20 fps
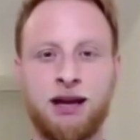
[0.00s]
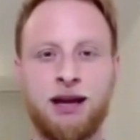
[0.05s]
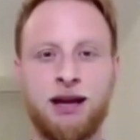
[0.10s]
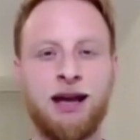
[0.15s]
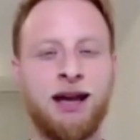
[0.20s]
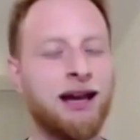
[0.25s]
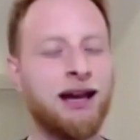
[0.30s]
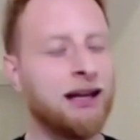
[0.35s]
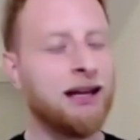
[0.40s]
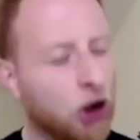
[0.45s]

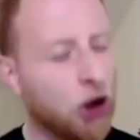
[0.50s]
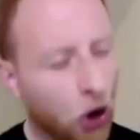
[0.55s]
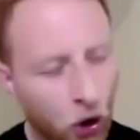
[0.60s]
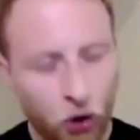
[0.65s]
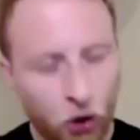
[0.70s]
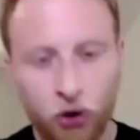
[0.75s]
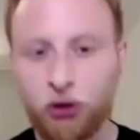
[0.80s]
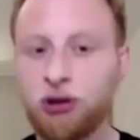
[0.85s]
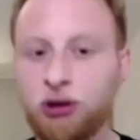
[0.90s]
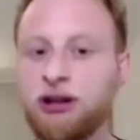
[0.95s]
in
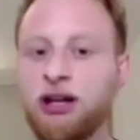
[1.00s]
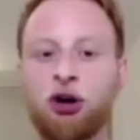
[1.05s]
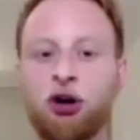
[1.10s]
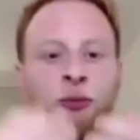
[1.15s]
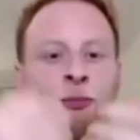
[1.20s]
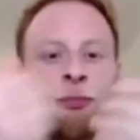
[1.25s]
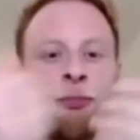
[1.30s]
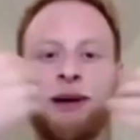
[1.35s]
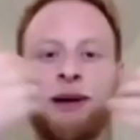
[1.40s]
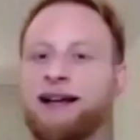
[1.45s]
all the
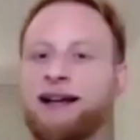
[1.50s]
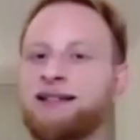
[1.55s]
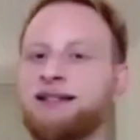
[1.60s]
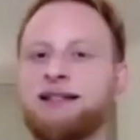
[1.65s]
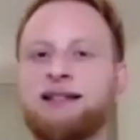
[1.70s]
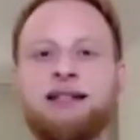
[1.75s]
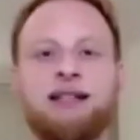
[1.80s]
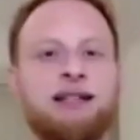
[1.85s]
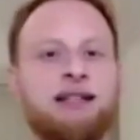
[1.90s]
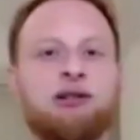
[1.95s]

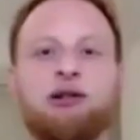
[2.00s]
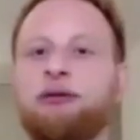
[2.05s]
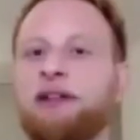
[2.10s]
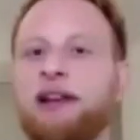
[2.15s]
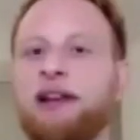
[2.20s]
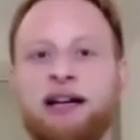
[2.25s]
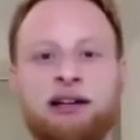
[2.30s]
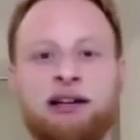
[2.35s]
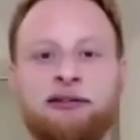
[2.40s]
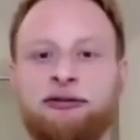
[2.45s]
complexities of
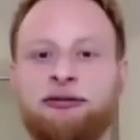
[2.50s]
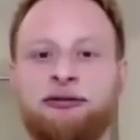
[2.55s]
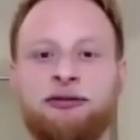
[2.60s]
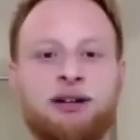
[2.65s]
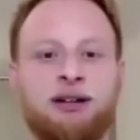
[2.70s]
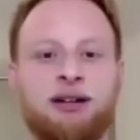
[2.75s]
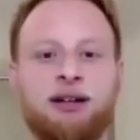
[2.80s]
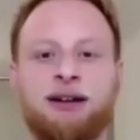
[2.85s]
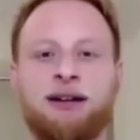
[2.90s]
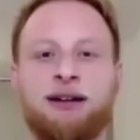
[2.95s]
life,
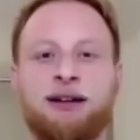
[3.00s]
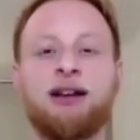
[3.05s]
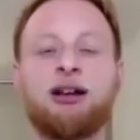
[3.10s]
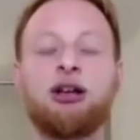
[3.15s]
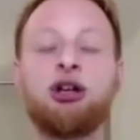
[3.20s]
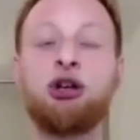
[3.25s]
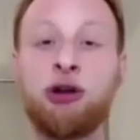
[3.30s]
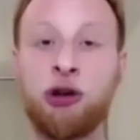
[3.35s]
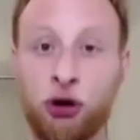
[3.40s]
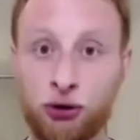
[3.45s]

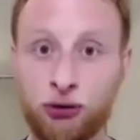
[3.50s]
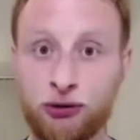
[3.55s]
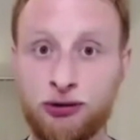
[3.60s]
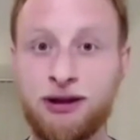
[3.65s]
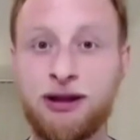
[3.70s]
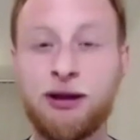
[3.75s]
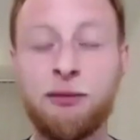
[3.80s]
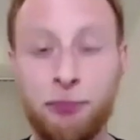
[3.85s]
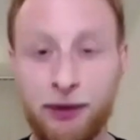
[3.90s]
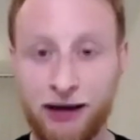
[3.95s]

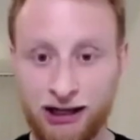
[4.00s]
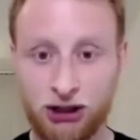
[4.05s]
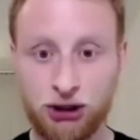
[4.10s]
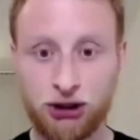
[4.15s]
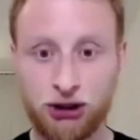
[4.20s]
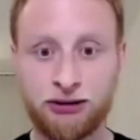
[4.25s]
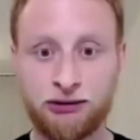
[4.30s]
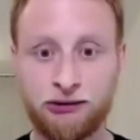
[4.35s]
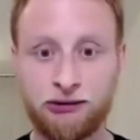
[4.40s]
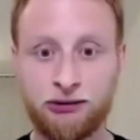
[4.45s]
not the
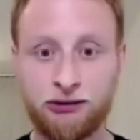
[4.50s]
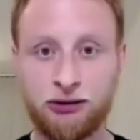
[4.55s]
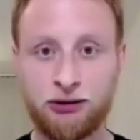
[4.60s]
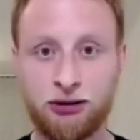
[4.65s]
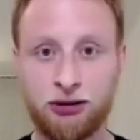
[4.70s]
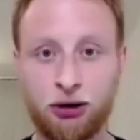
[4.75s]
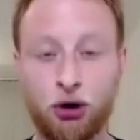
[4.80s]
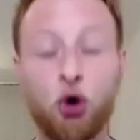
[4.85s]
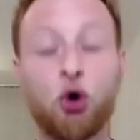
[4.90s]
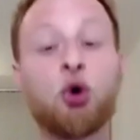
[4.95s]
patient,
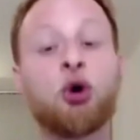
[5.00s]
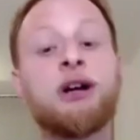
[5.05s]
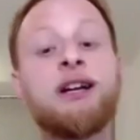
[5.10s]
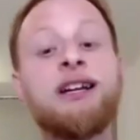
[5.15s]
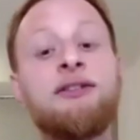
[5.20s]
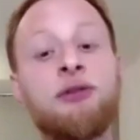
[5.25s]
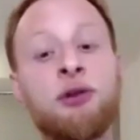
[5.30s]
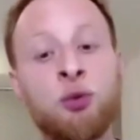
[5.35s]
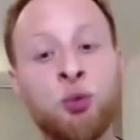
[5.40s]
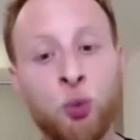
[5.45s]
or
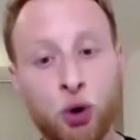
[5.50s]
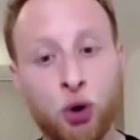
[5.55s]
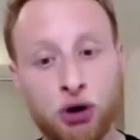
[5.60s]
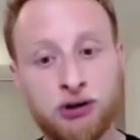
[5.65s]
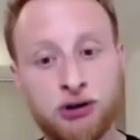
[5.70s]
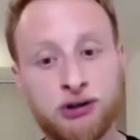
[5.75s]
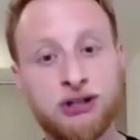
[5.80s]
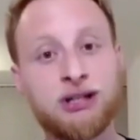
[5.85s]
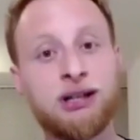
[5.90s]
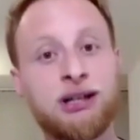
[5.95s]
even
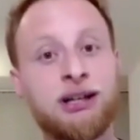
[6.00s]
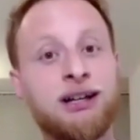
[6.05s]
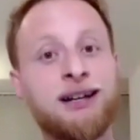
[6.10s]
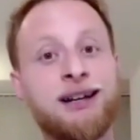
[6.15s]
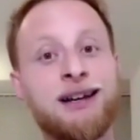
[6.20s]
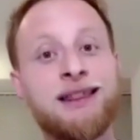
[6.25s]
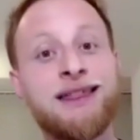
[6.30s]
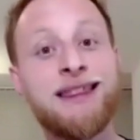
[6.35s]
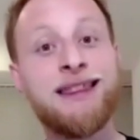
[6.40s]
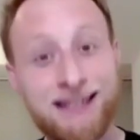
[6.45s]
worse,
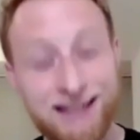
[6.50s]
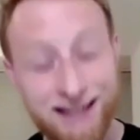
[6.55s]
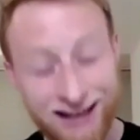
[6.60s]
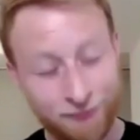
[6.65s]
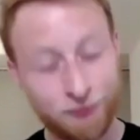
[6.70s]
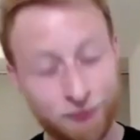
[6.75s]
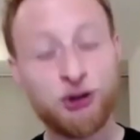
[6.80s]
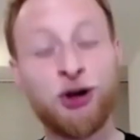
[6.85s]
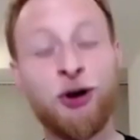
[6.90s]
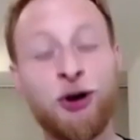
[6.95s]
the
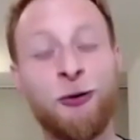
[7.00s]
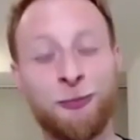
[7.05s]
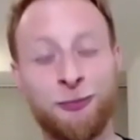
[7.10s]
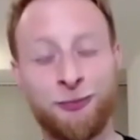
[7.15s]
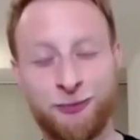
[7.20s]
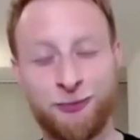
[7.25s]
symptom.